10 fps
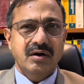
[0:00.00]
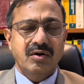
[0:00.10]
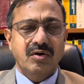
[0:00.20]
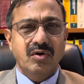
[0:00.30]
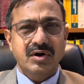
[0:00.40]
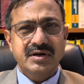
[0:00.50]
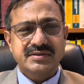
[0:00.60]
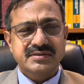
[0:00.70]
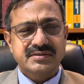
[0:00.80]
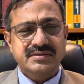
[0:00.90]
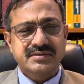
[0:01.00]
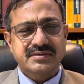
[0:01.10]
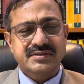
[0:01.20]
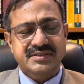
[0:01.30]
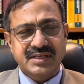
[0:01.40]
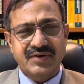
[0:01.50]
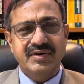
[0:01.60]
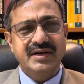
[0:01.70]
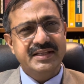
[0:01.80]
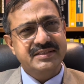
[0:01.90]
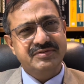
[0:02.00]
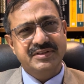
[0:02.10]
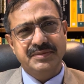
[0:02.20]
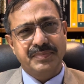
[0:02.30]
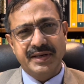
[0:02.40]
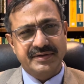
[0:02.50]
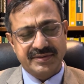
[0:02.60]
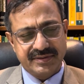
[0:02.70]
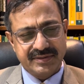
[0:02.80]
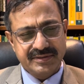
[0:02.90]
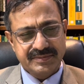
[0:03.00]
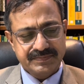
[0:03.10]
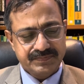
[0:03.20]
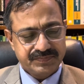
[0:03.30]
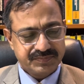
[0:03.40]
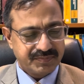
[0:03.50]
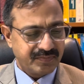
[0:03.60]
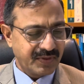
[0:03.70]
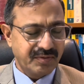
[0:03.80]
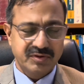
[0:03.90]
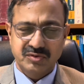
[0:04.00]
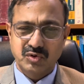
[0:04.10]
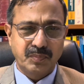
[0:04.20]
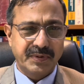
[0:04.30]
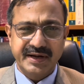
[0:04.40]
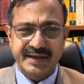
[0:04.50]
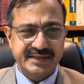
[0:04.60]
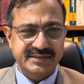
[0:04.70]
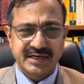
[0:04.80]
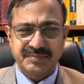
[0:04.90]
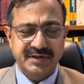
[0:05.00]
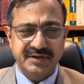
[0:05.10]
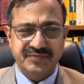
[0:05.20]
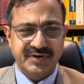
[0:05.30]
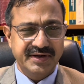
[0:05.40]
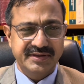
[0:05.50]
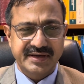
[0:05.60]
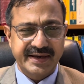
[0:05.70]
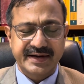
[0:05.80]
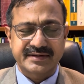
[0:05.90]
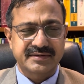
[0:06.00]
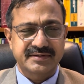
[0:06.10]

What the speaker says: Order 7 deals with the plaint. Though plaint has not been defined in the Act